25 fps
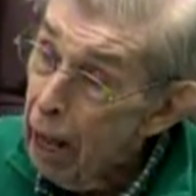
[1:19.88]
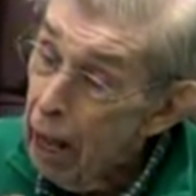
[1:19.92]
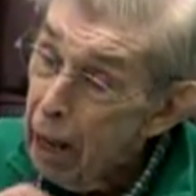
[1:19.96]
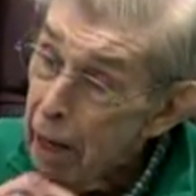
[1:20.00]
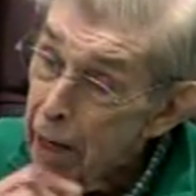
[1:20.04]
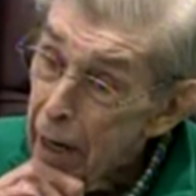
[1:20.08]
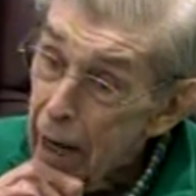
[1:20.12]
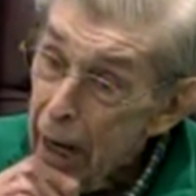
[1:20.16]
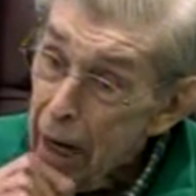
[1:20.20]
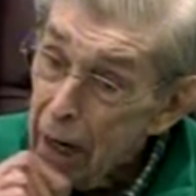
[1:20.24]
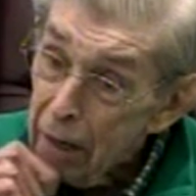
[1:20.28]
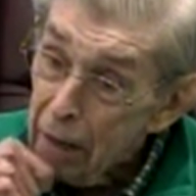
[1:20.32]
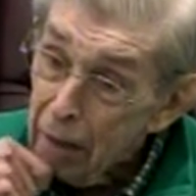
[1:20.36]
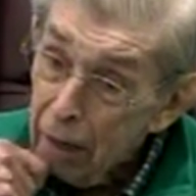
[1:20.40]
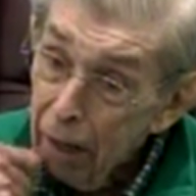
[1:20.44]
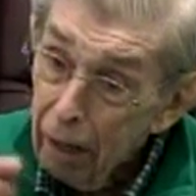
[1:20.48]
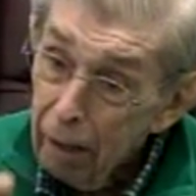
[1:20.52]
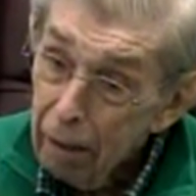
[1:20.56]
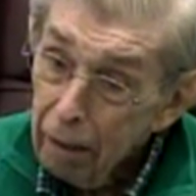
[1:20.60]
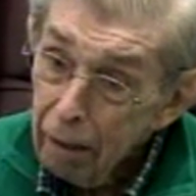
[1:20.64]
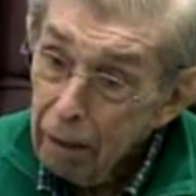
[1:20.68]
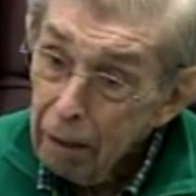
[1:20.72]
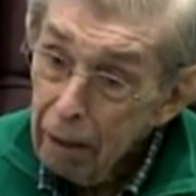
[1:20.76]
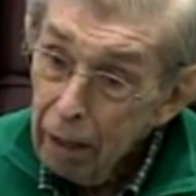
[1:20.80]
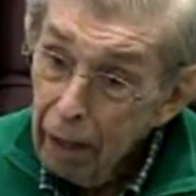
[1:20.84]

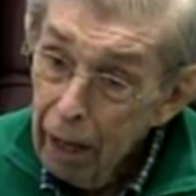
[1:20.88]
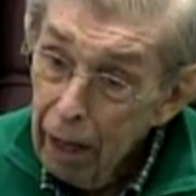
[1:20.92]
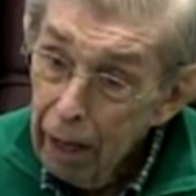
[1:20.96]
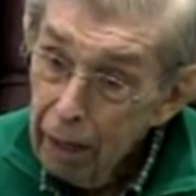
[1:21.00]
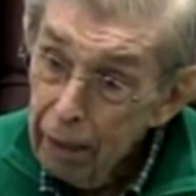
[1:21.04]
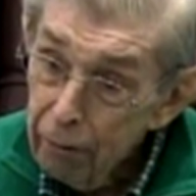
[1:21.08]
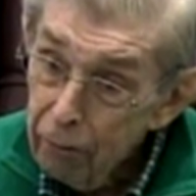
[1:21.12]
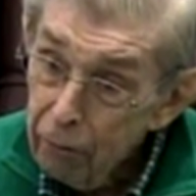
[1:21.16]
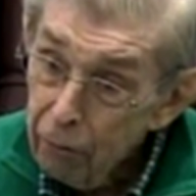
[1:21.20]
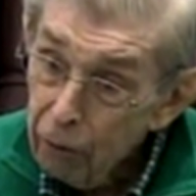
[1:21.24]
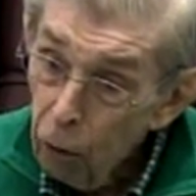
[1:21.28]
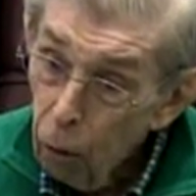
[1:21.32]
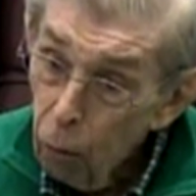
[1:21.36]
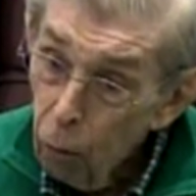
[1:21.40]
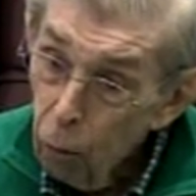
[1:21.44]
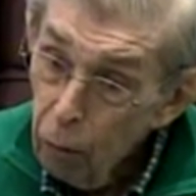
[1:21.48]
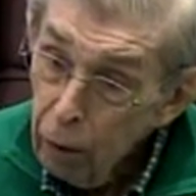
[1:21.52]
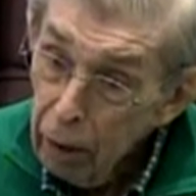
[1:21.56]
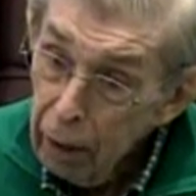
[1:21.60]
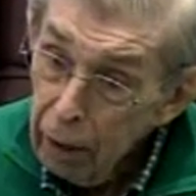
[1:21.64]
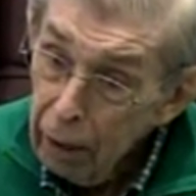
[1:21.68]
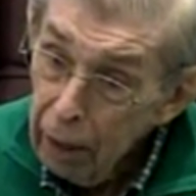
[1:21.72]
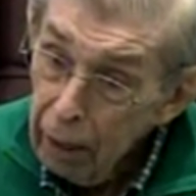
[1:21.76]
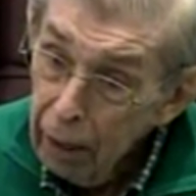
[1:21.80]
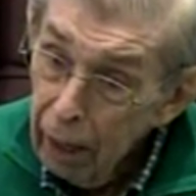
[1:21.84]
And so
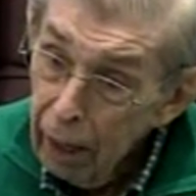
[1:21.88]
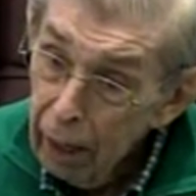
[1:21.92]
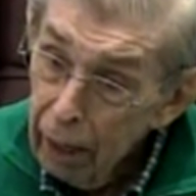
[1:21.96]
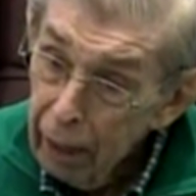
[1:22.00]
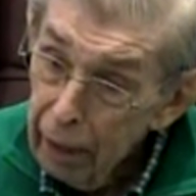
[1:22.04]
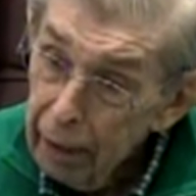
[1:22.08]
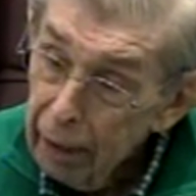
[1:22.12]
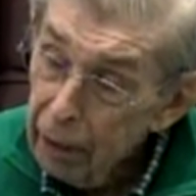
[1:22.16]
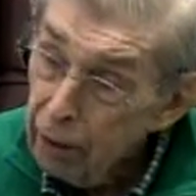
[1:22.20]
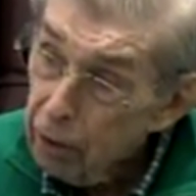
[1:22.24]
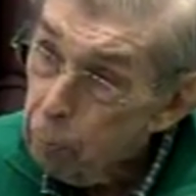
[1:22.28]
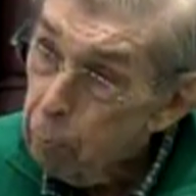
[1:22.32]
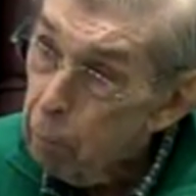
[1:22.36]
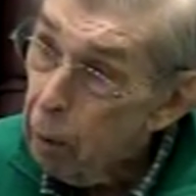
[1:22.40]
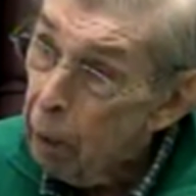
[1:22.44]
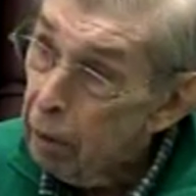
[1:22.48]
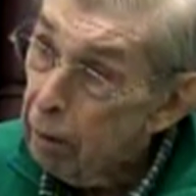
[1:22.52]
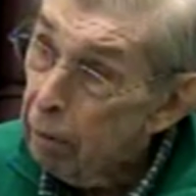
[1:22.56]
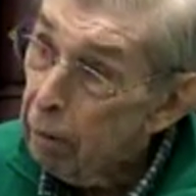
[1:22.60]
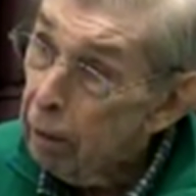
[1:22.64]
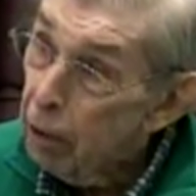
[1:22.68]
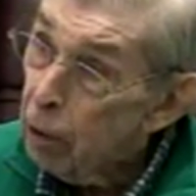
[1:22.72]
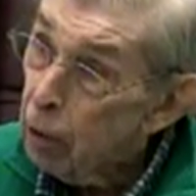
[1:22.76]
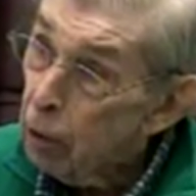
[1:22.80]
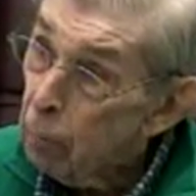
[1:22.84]
it's
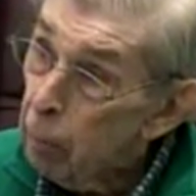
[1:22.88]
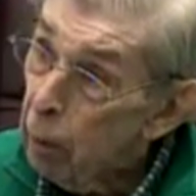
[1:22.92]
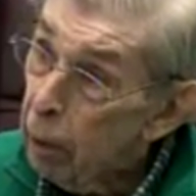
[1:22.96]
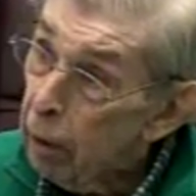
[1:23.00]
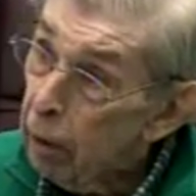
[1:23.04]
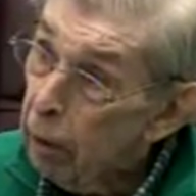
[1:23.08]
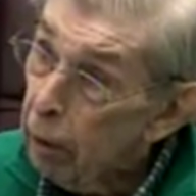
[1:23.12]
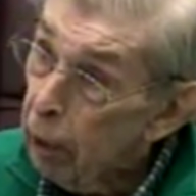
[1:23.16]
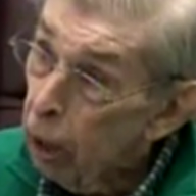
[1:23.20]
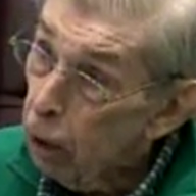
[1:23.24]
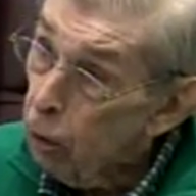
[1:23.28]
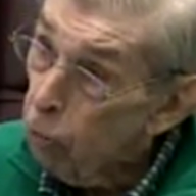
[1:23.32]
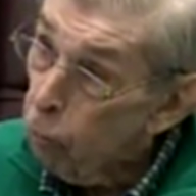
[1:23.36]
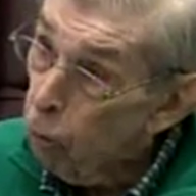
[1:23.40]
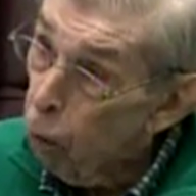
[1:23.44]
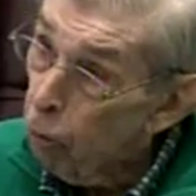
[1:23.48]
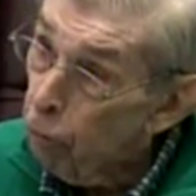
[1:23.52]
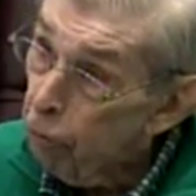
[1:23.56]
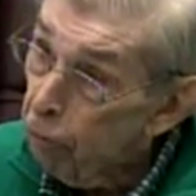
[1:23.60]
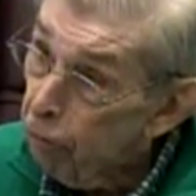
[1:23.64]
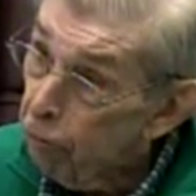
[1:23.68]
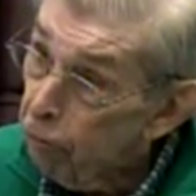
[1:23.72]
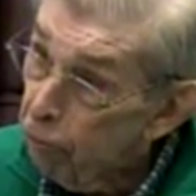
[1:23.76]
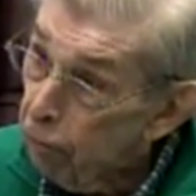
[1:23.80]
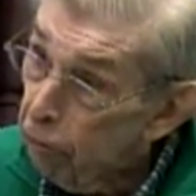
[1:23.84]
been a
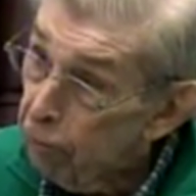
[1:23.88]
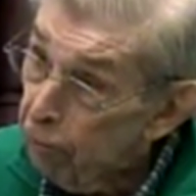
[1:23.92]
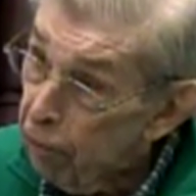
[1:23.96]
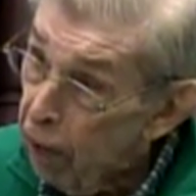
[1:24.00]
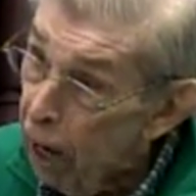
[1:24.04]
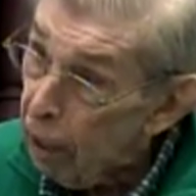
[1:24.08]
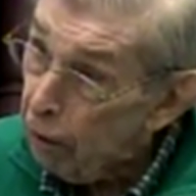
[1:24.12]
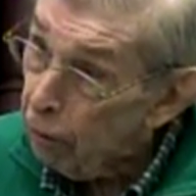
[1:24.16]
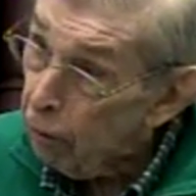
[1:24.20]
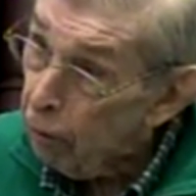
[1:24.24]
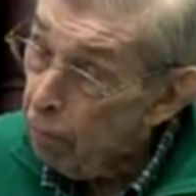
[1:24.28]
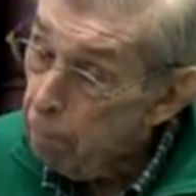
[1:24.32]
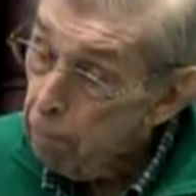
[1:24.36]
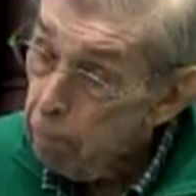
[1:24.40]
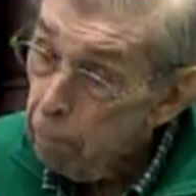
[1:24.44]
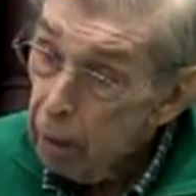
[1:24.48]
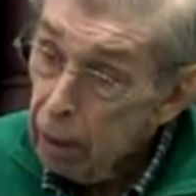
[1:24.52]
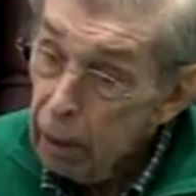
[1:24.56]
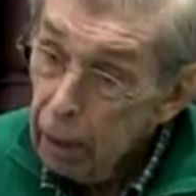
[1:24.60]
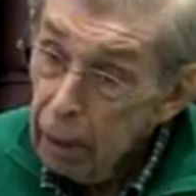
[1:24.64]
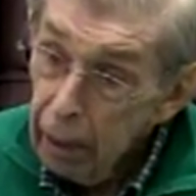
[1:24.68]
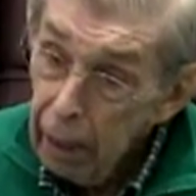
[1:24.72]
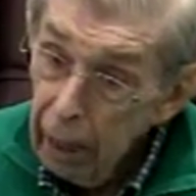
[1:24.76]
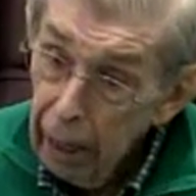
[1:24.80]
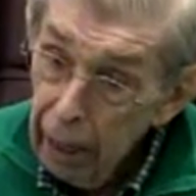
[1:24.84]
growth factor,
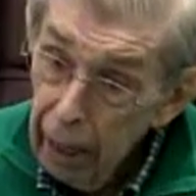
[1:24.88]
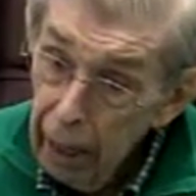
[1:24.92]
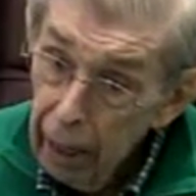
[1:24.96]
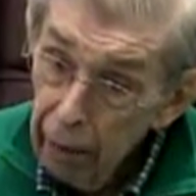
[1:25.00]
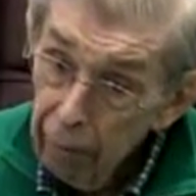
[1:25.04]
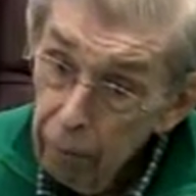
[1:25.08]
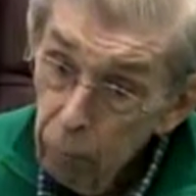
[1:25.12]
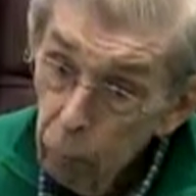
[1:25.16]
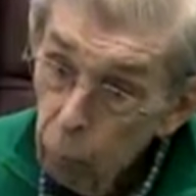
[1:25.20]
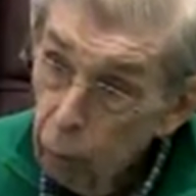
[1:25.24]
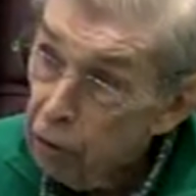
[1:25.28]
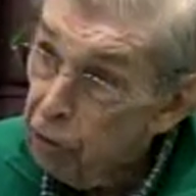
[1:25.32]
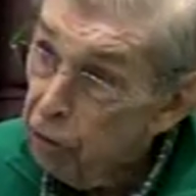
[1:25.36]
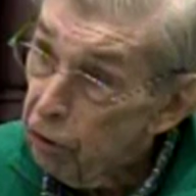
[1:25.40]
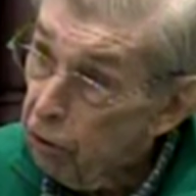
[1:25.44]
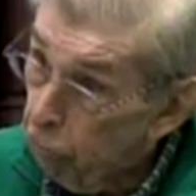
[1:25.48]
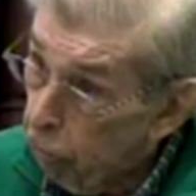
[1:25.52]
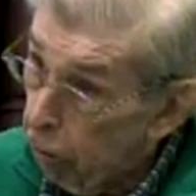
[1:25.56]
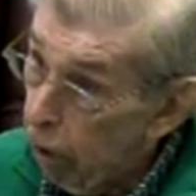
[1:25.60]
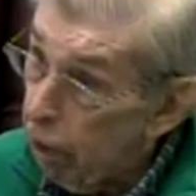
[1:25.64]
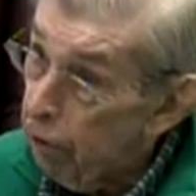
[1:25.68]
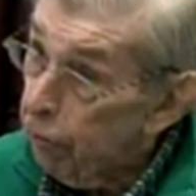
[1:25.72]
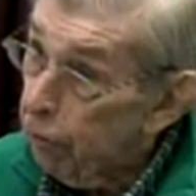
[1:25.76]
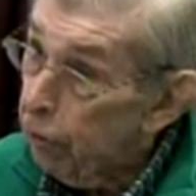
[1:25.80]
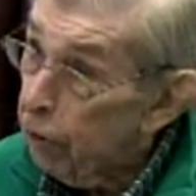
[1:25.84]
and which is
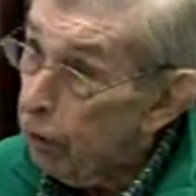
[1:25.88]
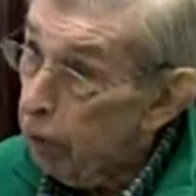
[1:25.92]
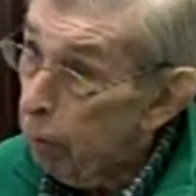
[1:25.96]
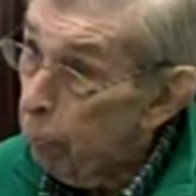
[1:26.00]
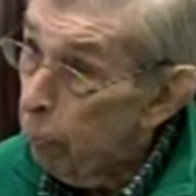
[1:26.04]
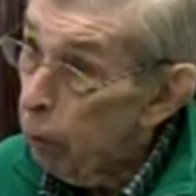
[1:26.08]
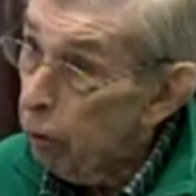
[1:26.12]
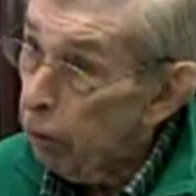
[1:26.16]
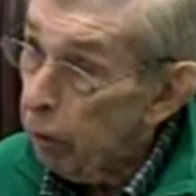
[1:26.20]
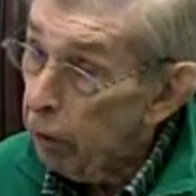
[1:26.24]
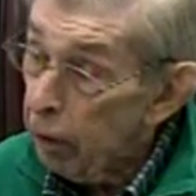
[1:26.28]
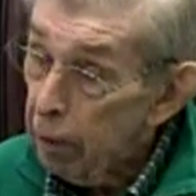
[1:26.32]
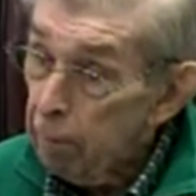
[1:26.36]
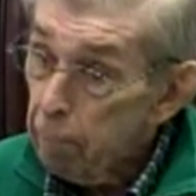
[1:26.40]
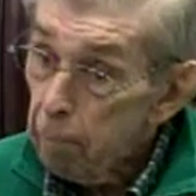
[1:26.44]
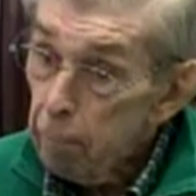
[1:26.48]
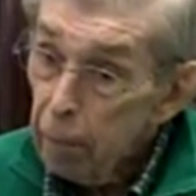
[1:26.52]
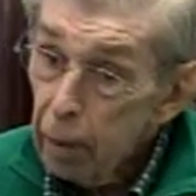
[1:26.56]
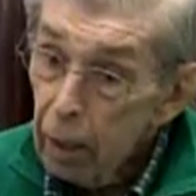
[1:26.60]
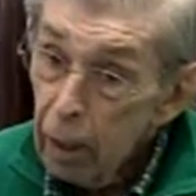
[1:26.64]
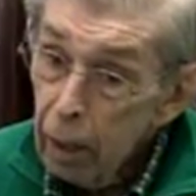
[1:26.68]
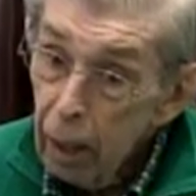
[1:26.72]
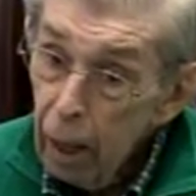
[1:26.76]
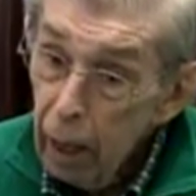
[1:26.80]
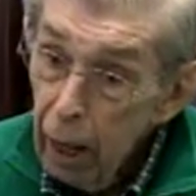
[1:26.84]
great for the community.
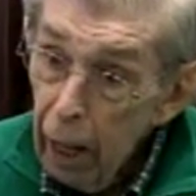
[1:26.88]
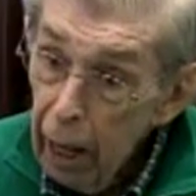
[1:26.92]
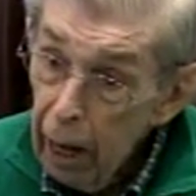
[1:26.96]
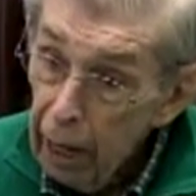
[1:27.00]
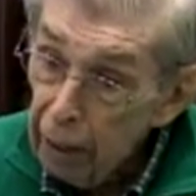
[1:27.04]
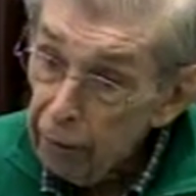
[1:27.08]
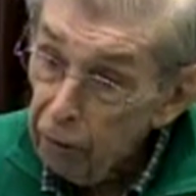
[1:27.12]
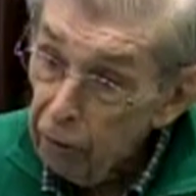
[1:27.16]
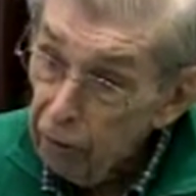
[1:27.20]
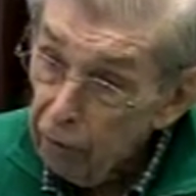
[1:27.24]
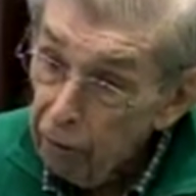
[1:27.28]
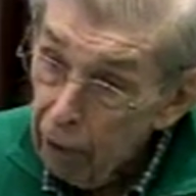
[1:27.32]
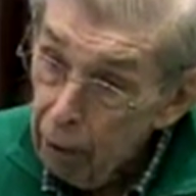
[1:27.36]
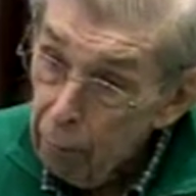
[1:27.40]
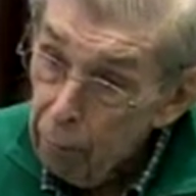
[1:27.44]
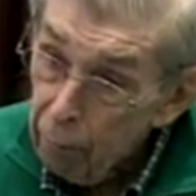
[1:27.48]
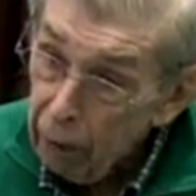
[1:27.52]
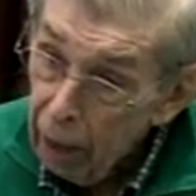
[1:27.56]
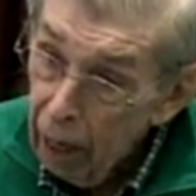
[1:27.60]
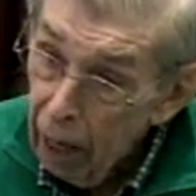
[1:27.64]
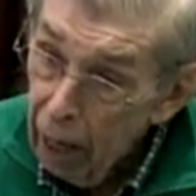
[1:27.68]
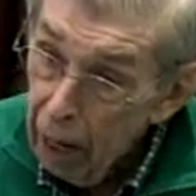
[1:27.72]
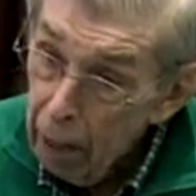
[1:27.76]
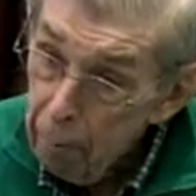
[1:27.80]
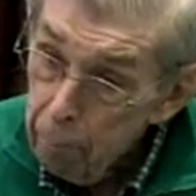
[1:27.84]
At the same
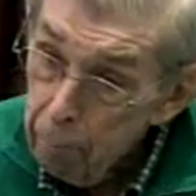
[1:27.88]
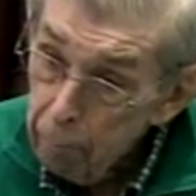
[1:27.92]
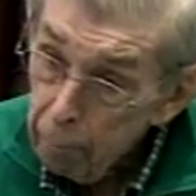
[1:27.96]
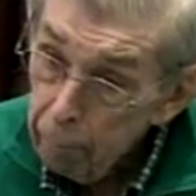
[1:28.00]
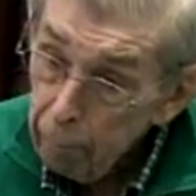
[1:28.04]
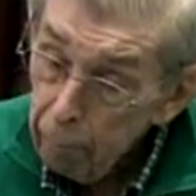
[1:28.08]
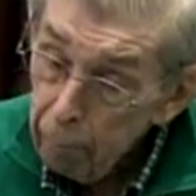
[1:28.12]
time,